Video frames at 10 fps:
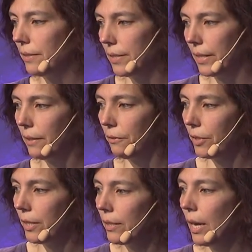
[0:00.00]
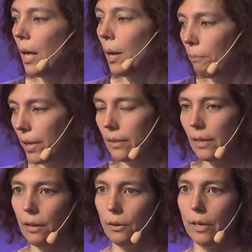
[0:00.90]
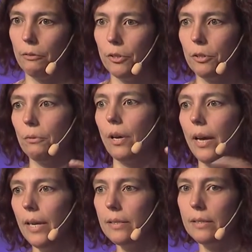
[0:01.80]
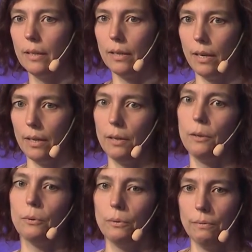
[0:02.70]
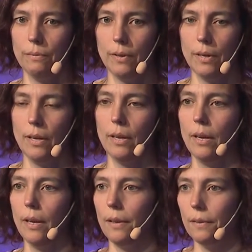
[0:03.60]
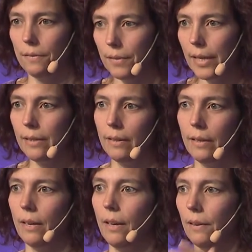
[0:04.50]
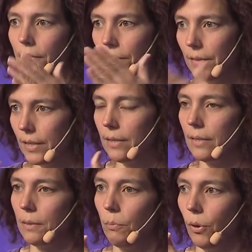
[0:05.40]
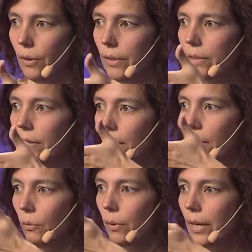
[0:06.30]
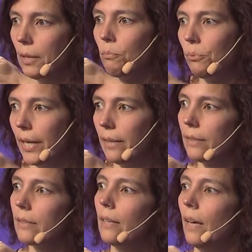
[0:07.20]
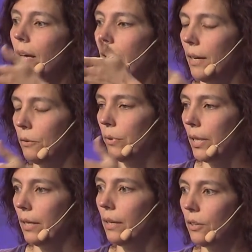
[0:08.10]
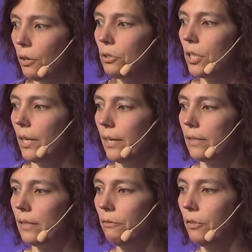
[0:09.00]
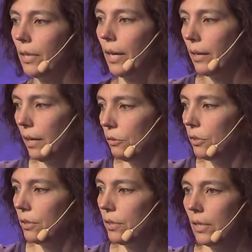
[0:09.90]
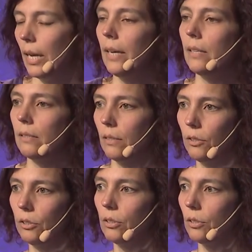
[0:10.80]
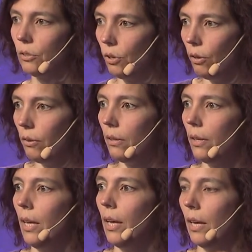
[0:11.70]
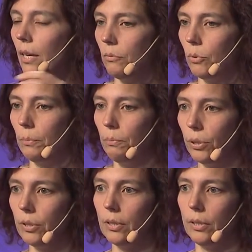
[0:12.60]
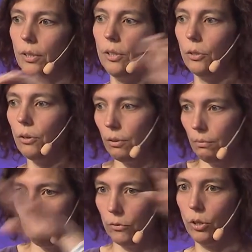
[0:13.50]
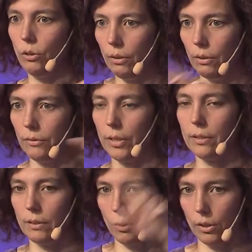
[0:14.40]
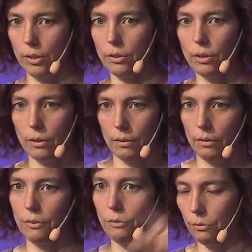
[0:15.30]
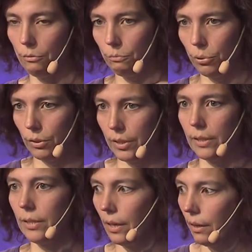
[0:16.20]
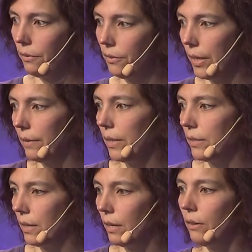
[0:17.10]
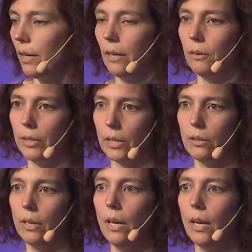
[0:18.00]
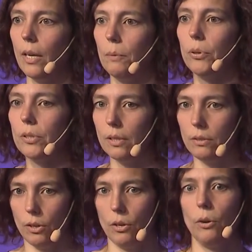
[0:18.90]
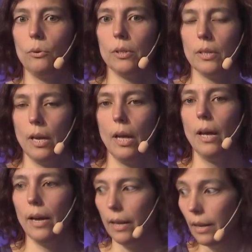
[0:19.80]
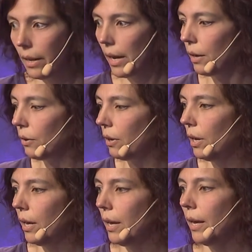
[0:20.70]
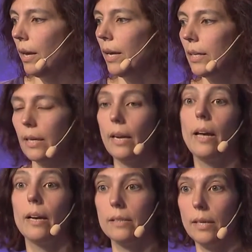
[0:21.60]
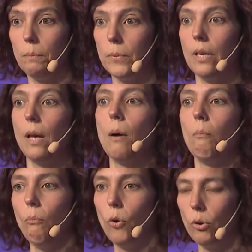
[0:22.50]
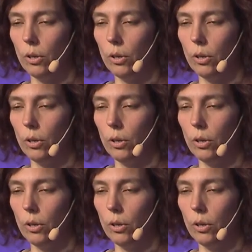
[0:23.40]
single-threaded. But now, if you do async I/O, then this is a point where it breaks and where Node.js, if it encounters an asynchronous call, it will put your call or your processing thing that's currently going on, it puts it on hold, and now it can accept more